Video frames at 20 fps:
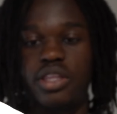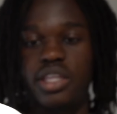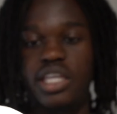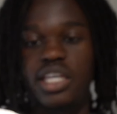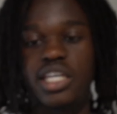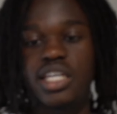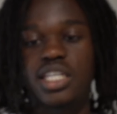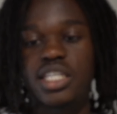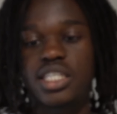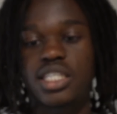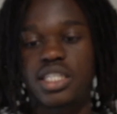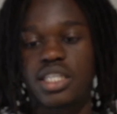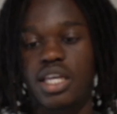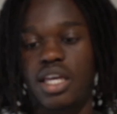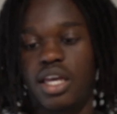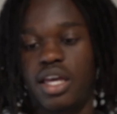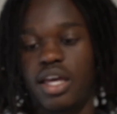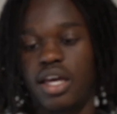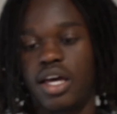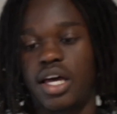these,
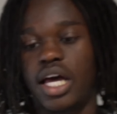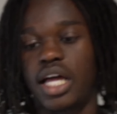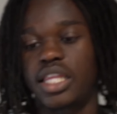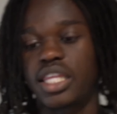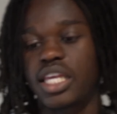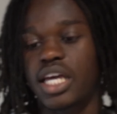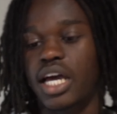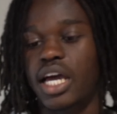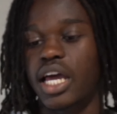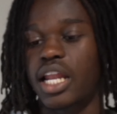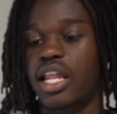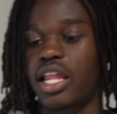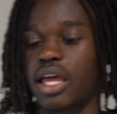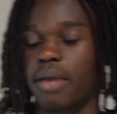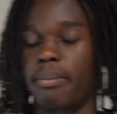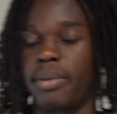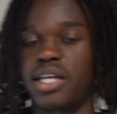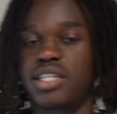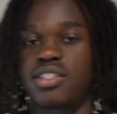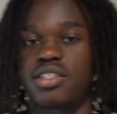I think I kind of
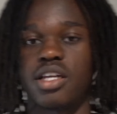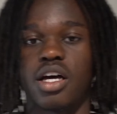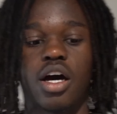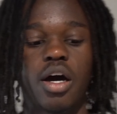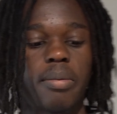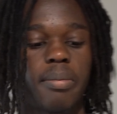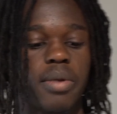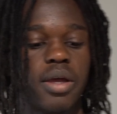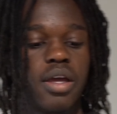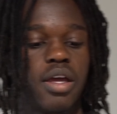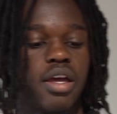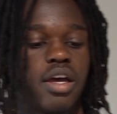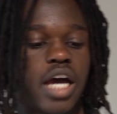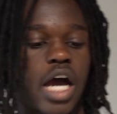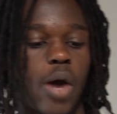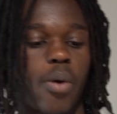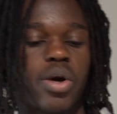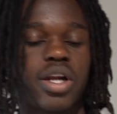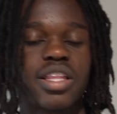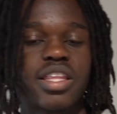like messed up.
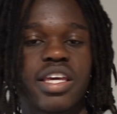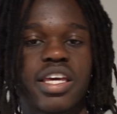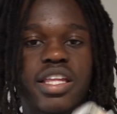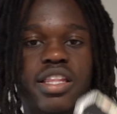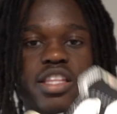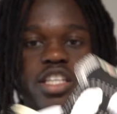I wanted to get